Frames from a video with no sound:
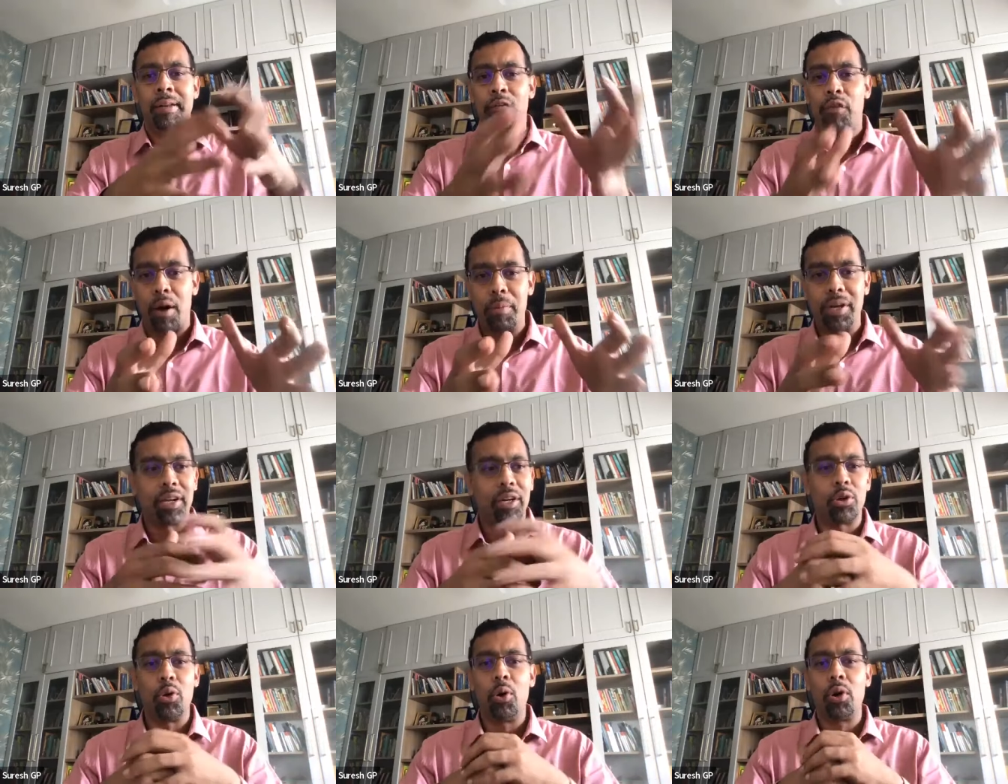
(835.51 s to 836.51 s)
forming
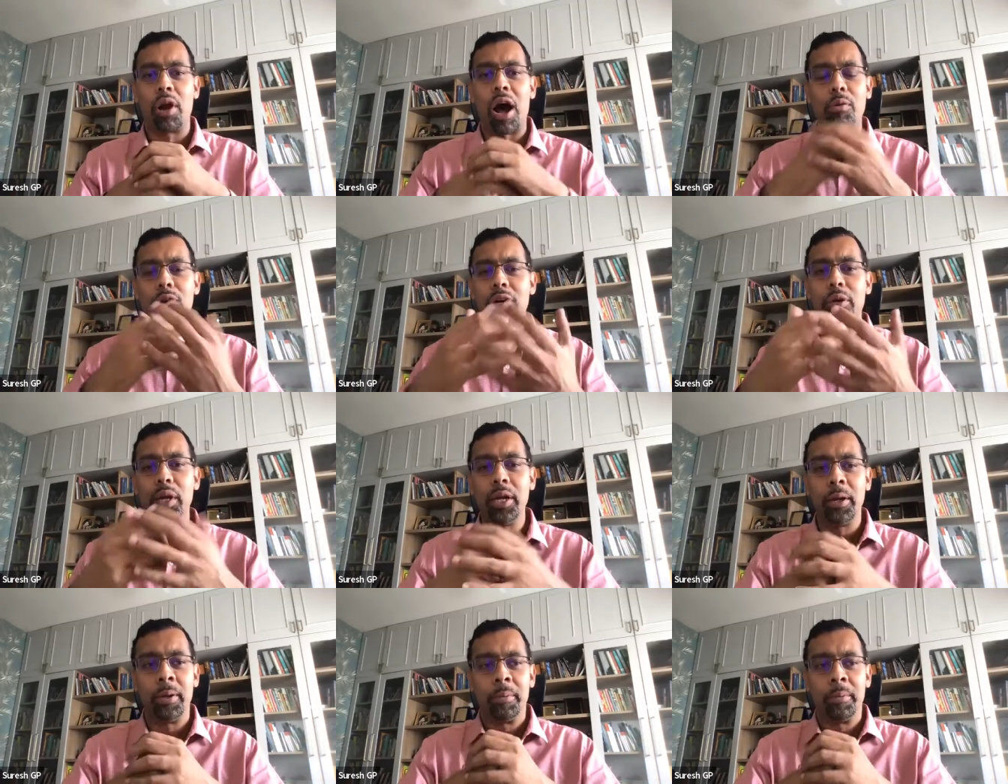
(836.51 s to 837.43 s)
that core how did we